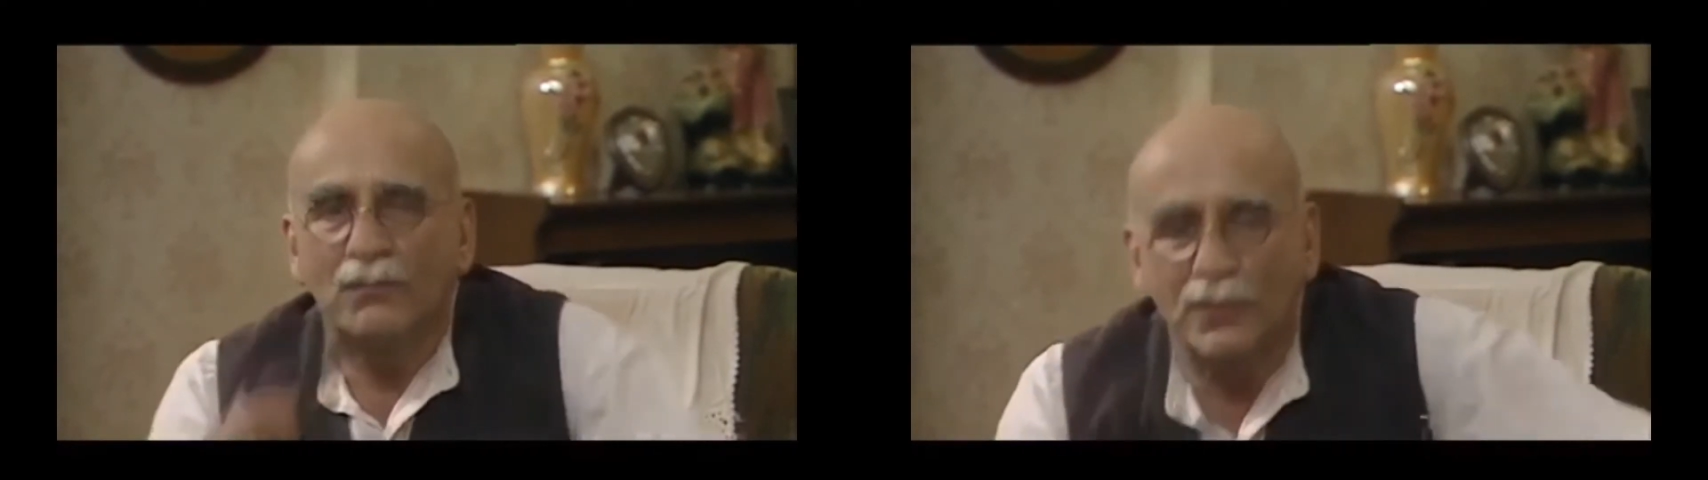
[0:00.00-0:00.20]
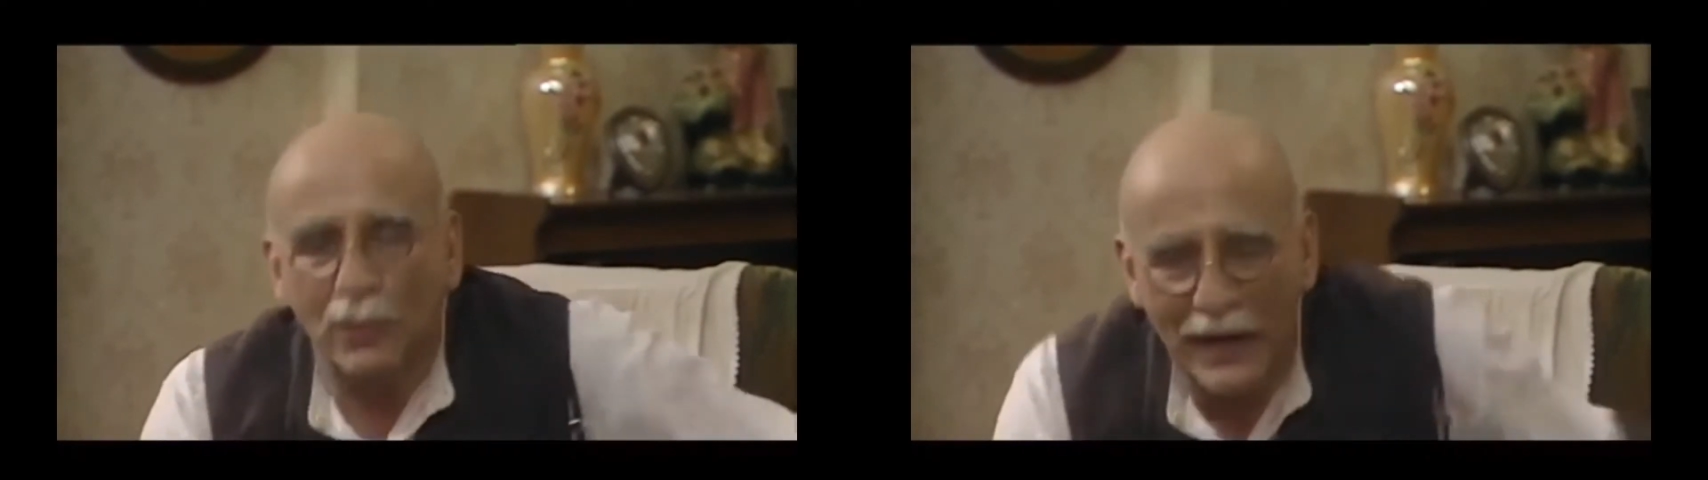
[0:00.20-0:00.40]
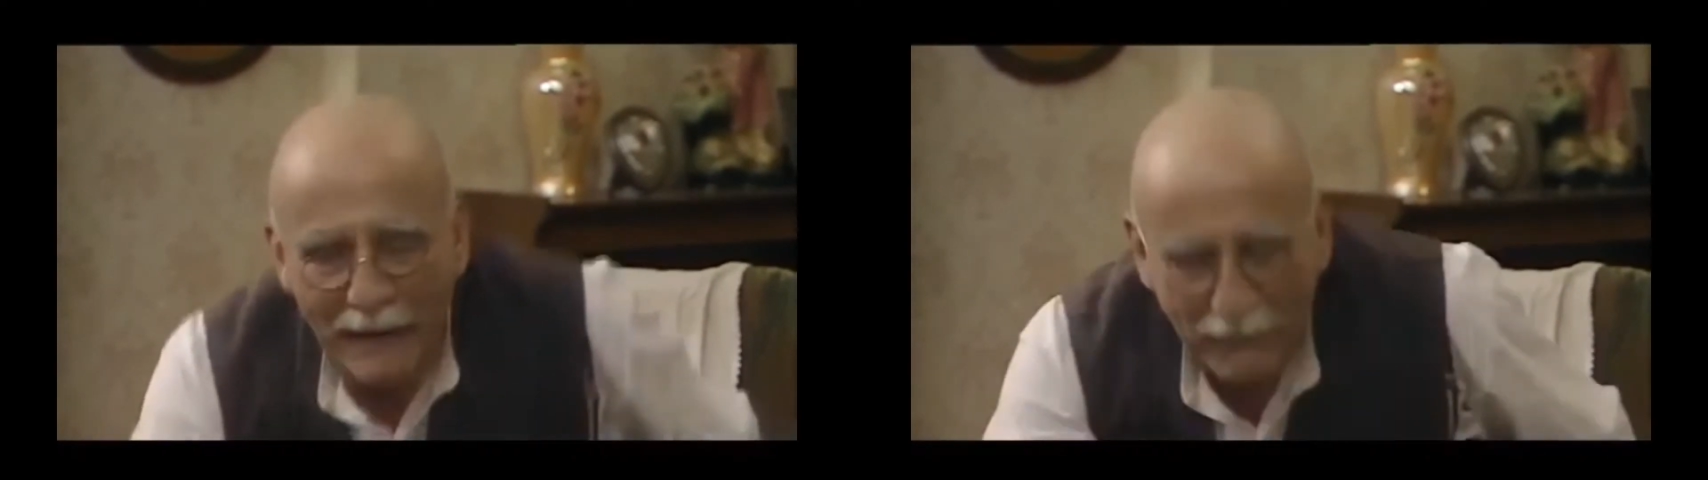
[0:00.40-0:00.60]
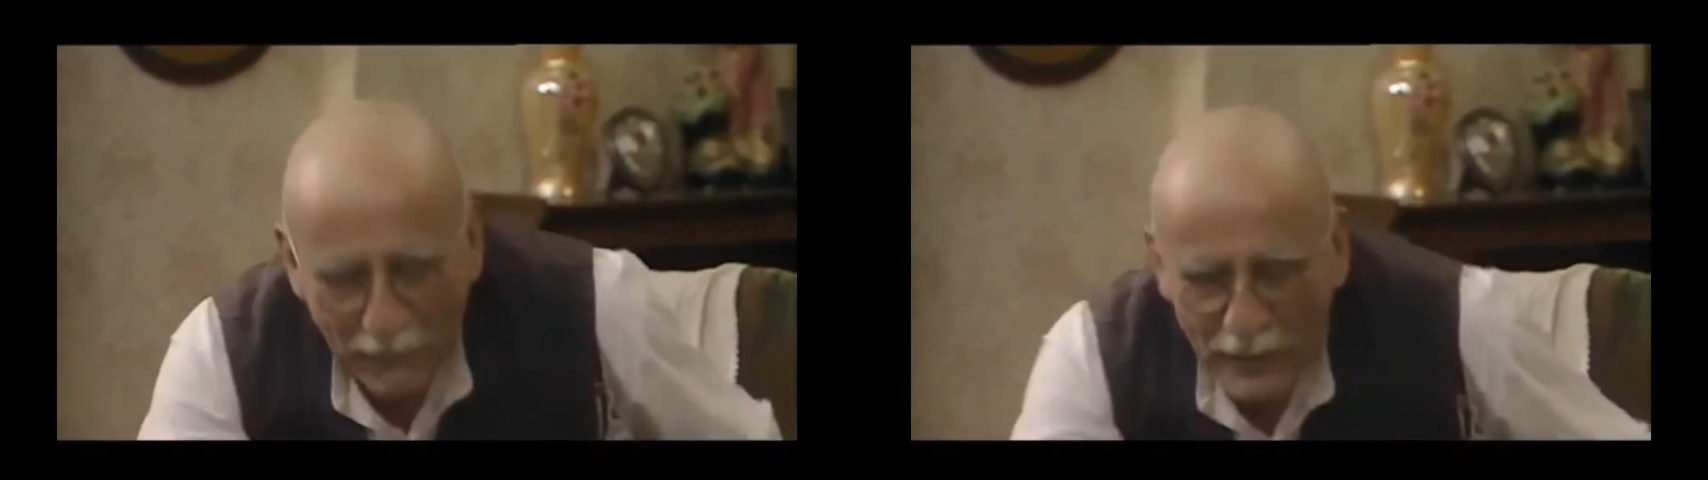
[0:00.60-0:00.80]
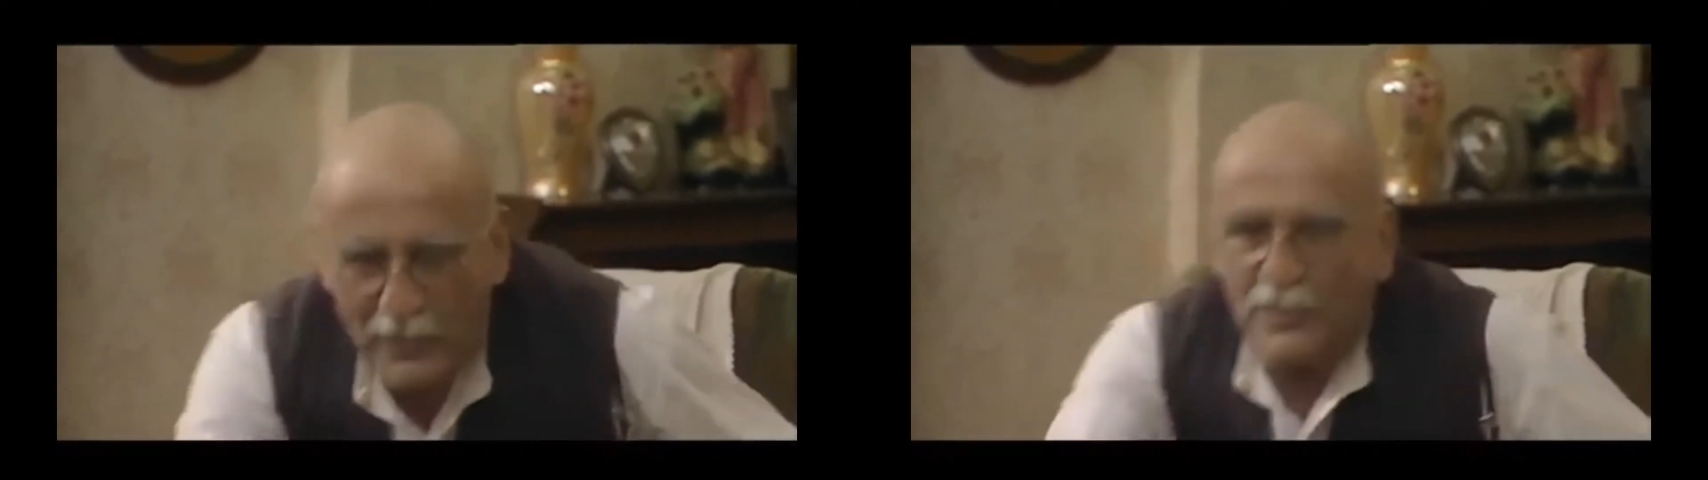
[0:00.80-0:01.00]
It's all them
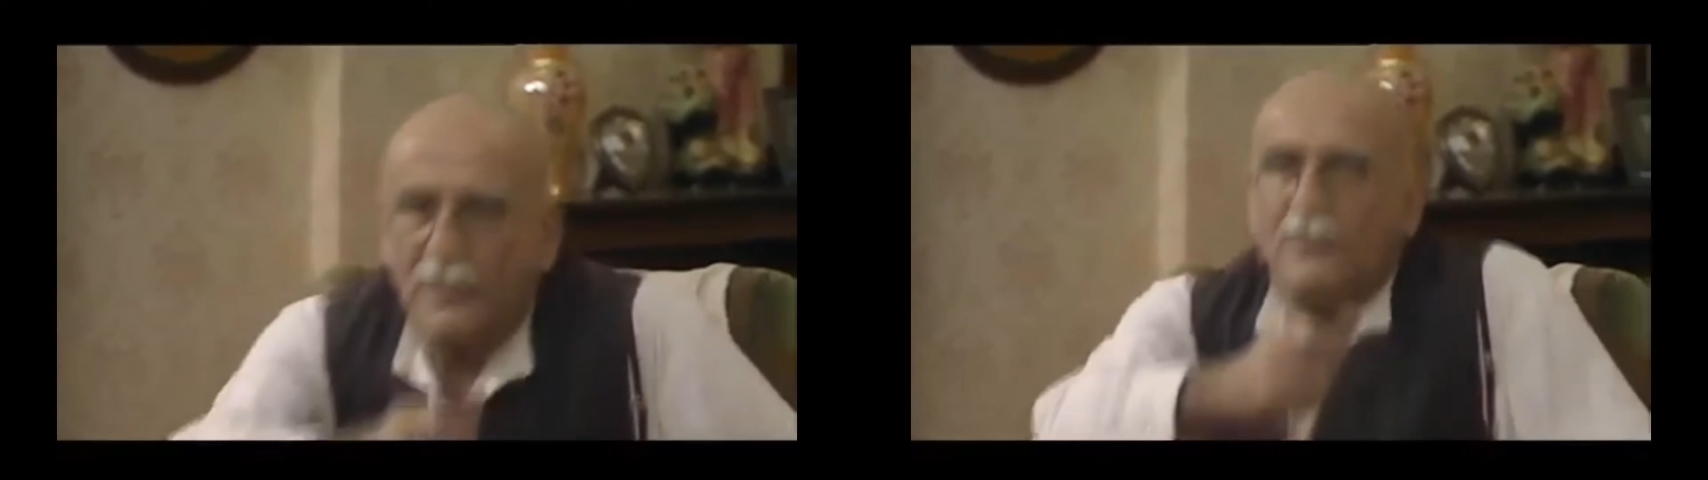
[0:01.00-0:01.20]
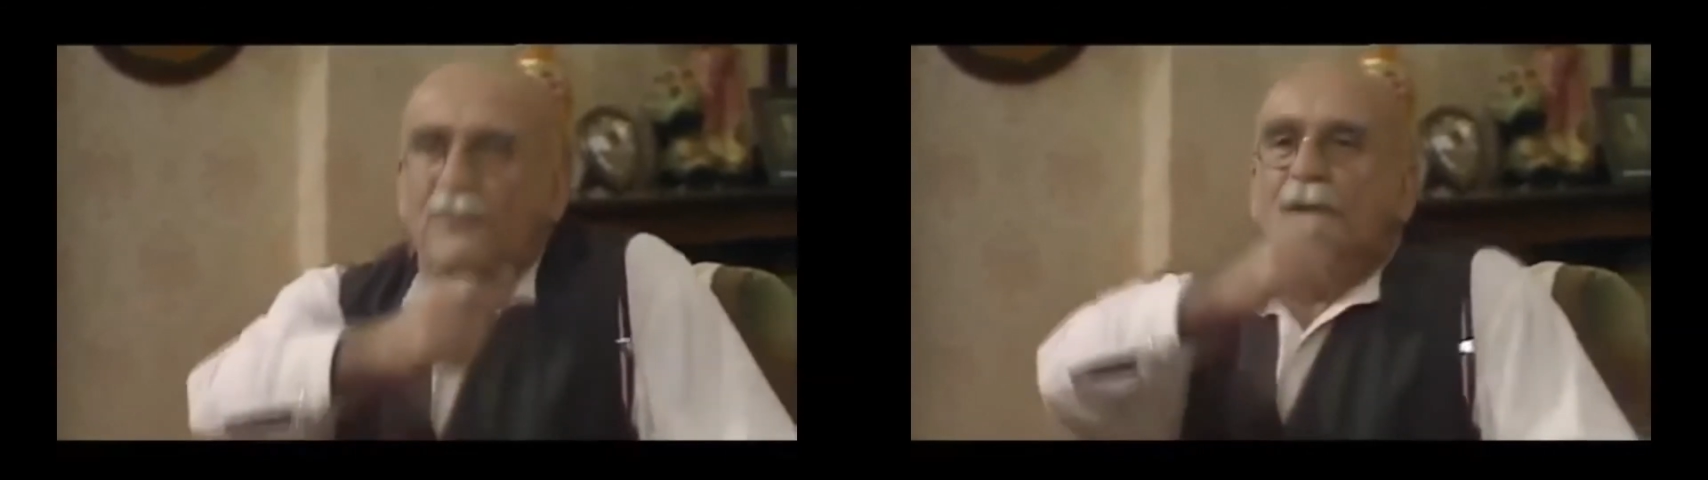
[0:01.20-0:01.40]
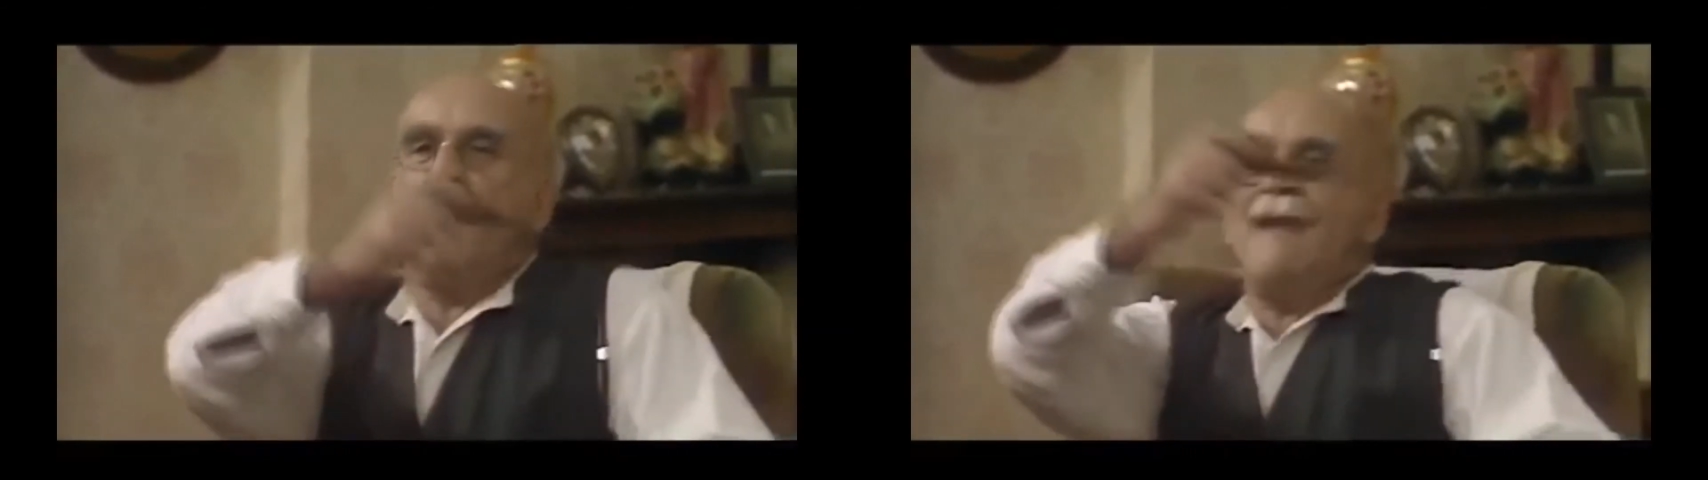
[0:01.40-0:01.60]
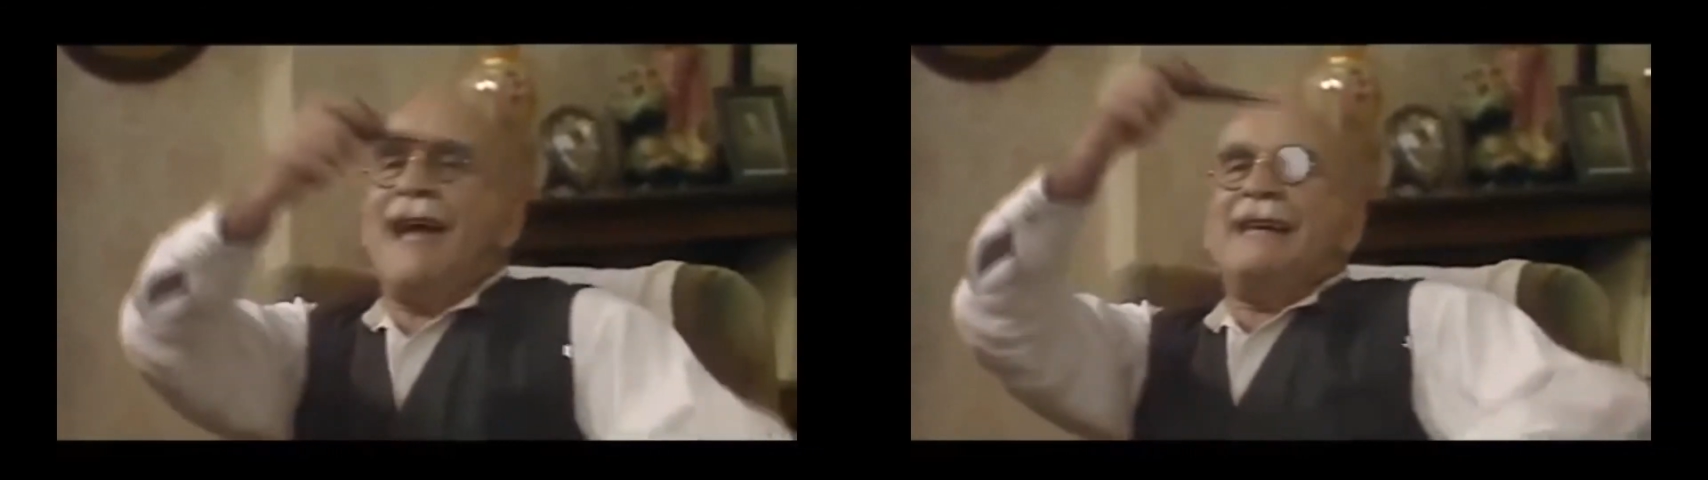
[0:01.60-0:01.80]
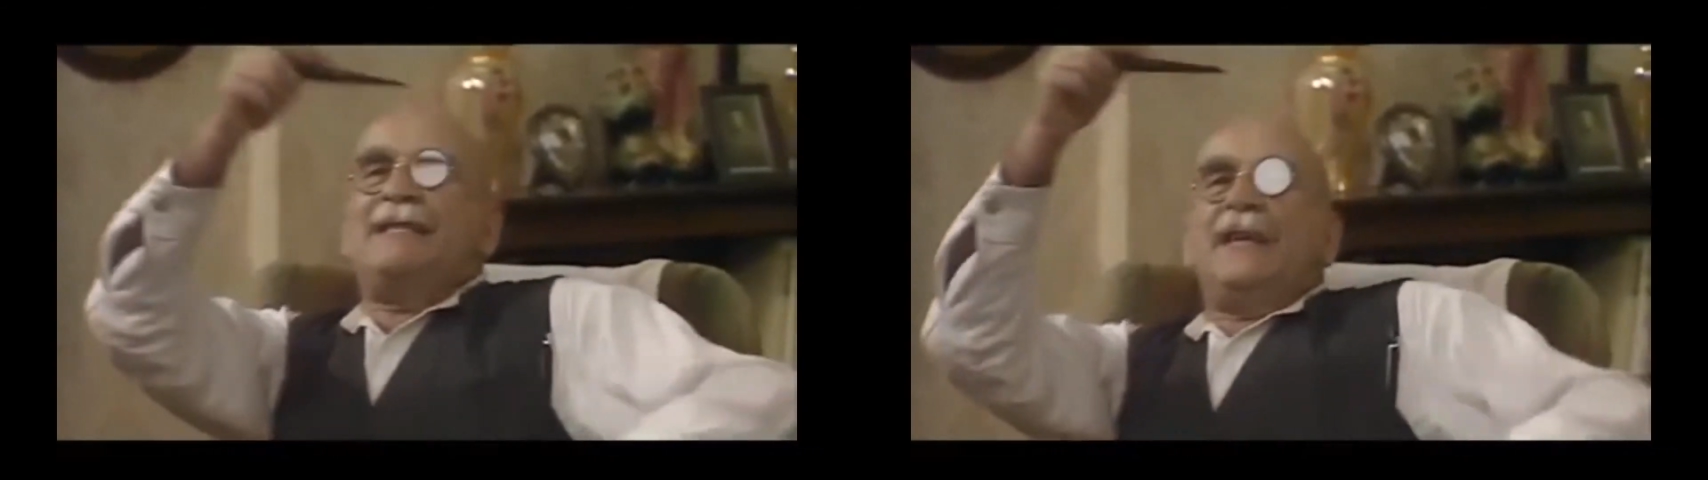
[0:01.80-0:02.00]

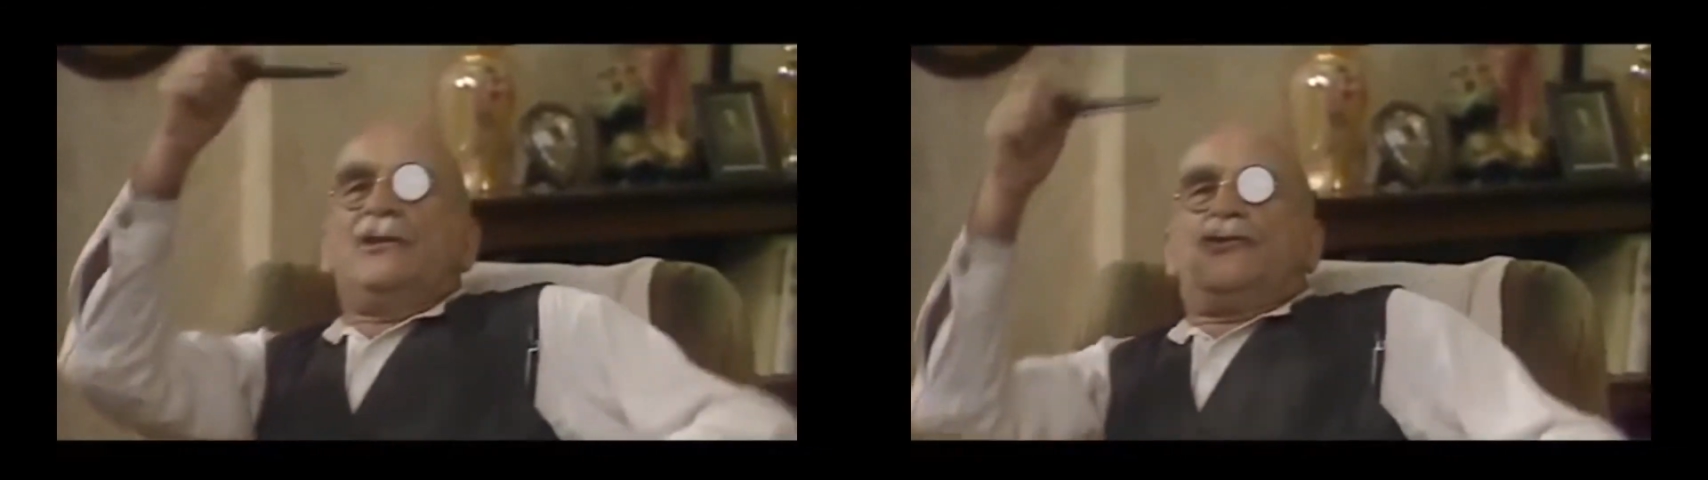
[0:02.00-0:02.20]
romantic,